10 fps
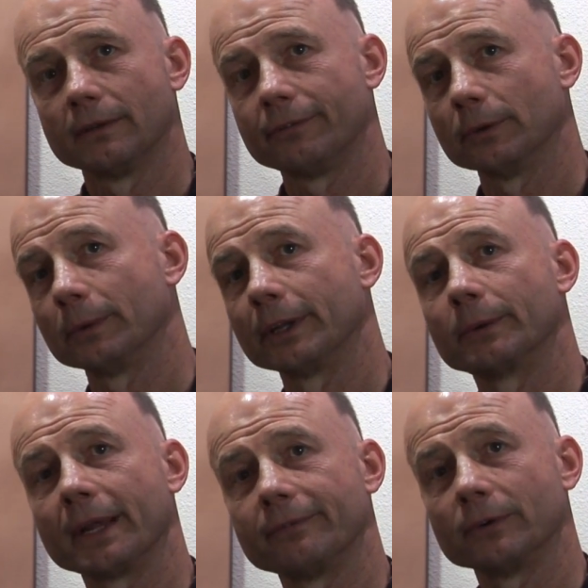feel really
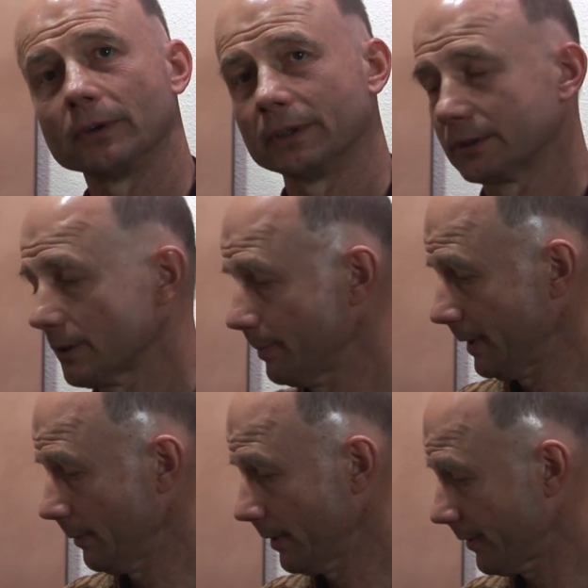grateful to
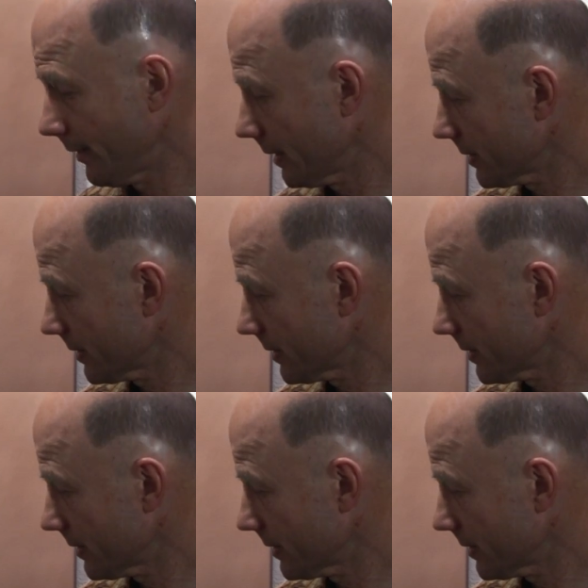be with